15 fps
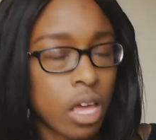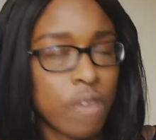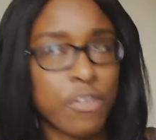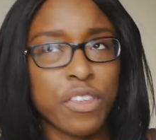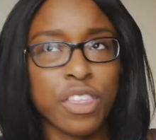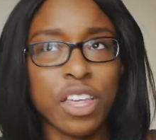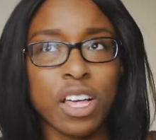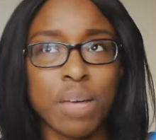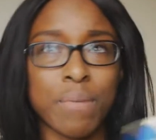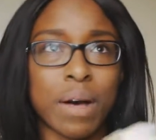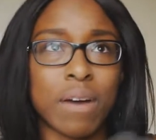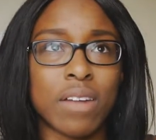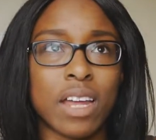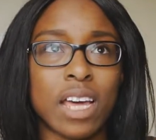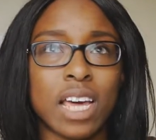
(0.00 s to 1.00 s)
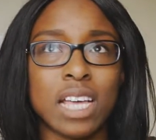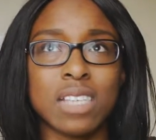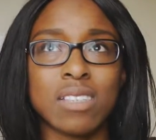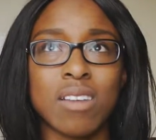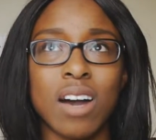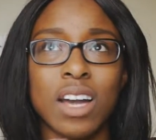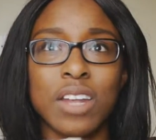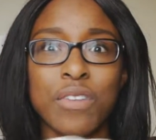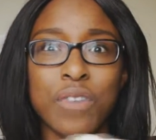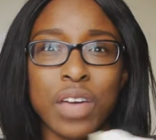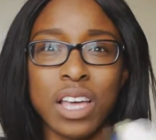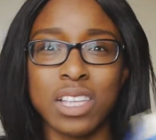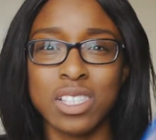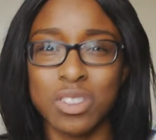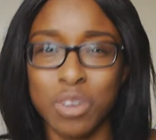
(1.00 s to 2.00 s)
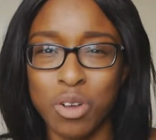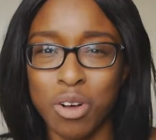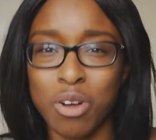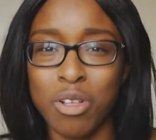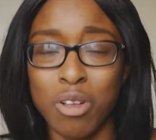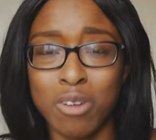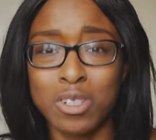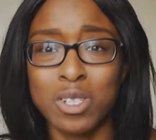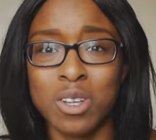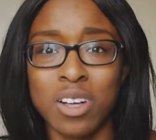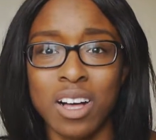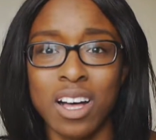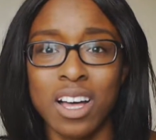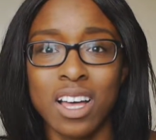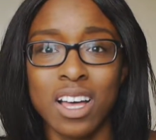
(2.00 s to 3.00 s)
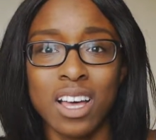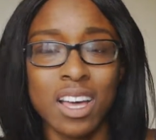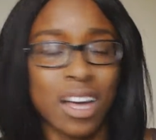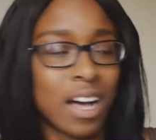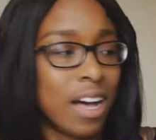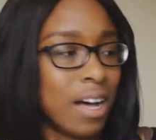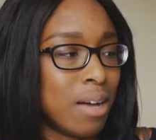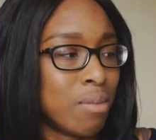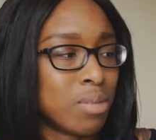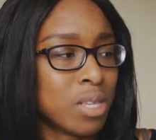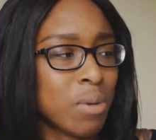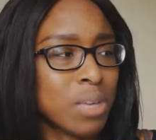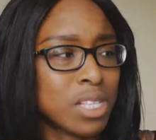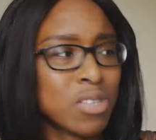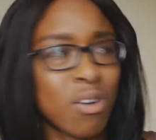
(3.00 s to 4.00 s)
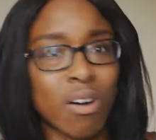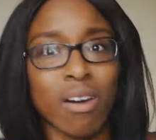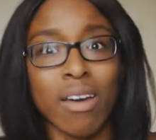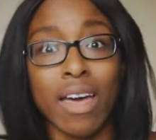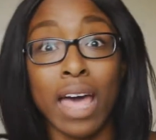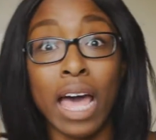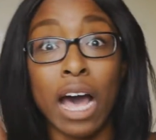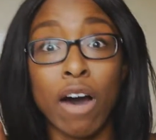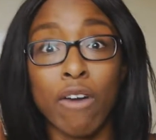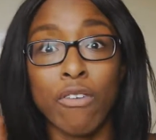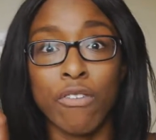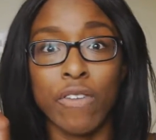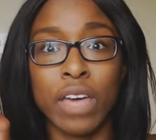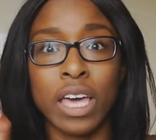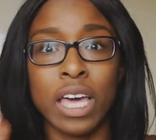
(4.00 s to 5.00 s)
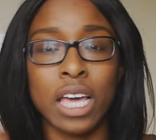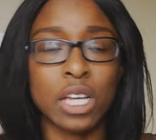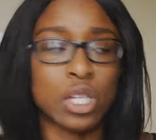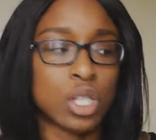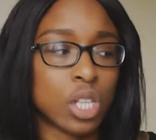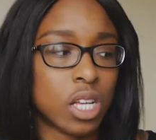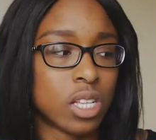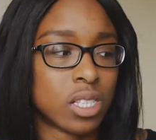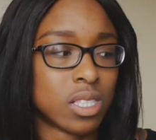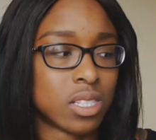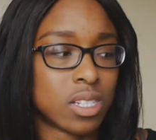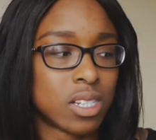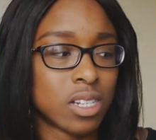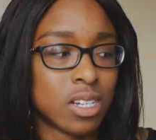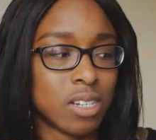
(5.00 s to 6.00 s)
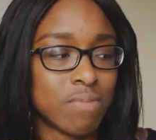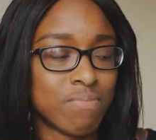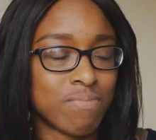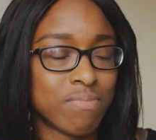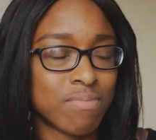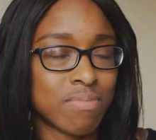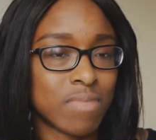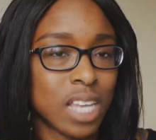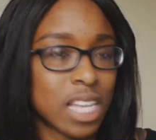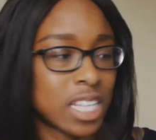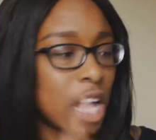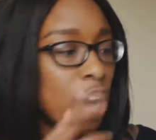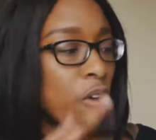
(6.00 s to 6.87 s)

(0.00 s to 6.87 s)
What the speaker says: If you think about it, it's got a lot of sugar, so it's not healthy, it's